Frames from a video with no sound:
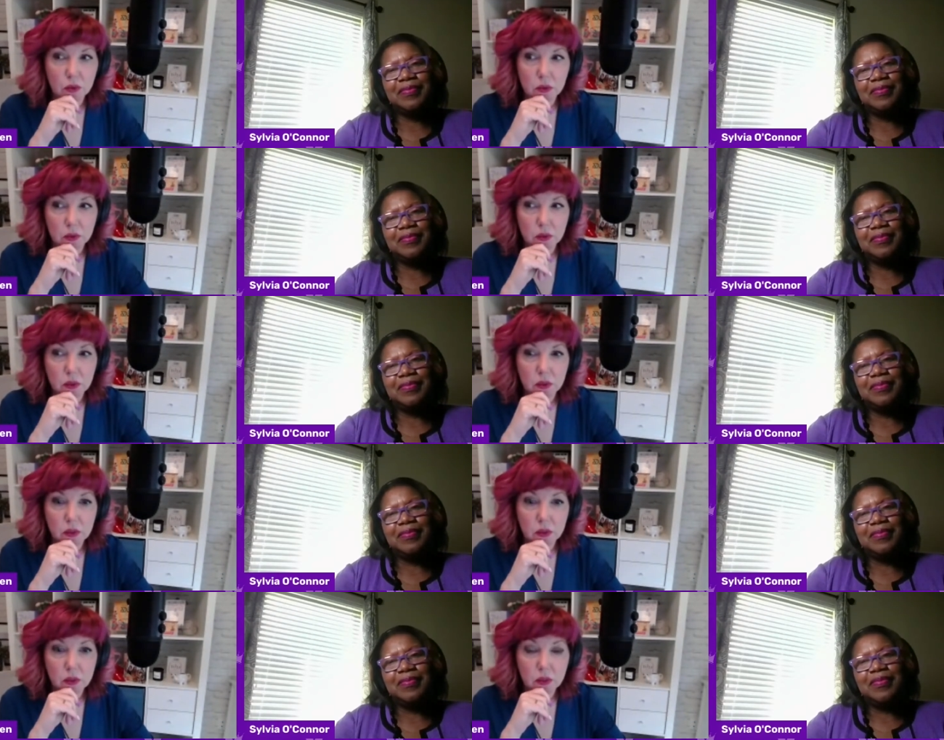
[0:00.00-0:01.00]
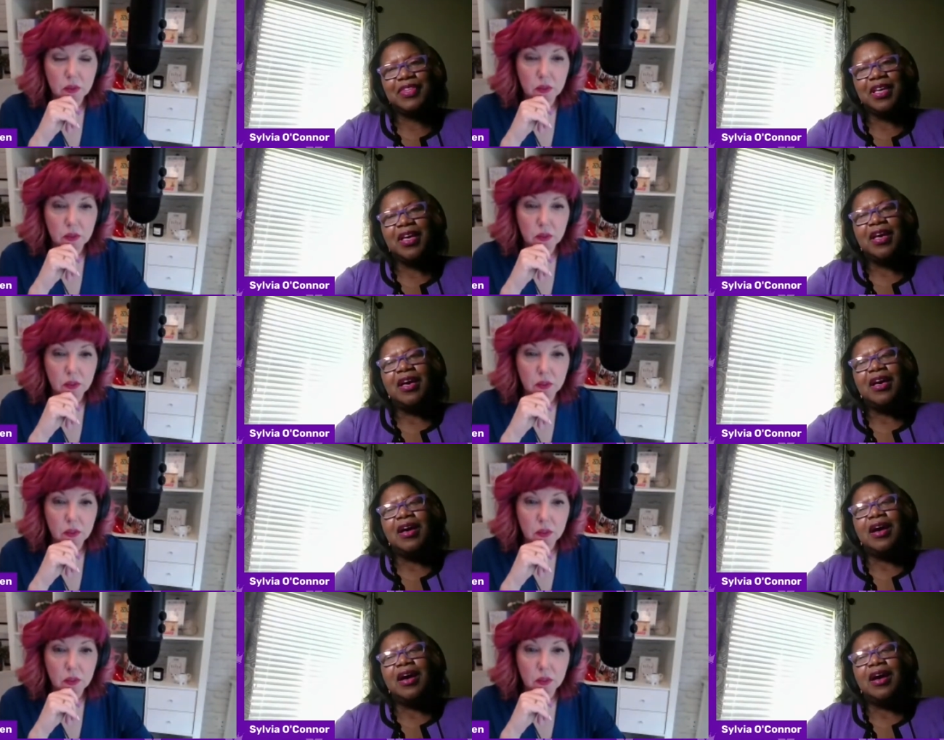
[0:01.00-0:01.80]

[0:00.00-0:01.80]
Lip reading: [no speech]